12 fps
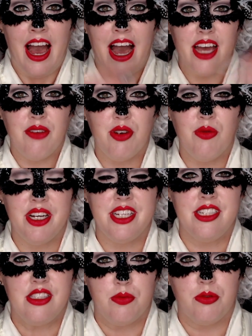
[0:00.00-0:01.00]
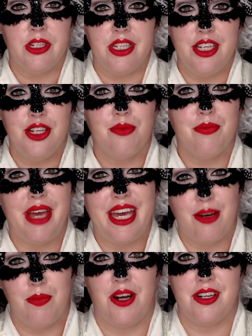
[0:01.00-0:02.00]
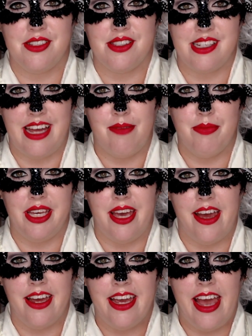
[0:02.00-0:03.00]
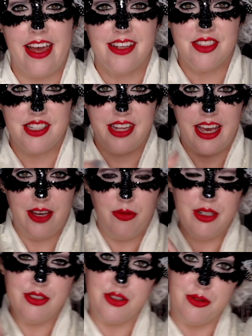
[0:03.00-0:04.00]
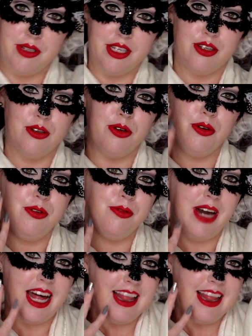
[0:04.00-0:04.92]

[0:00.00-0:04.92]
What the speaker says: Hi everyone, it's Brittany, your makeup artist in MBA, and today we're doing Cruella!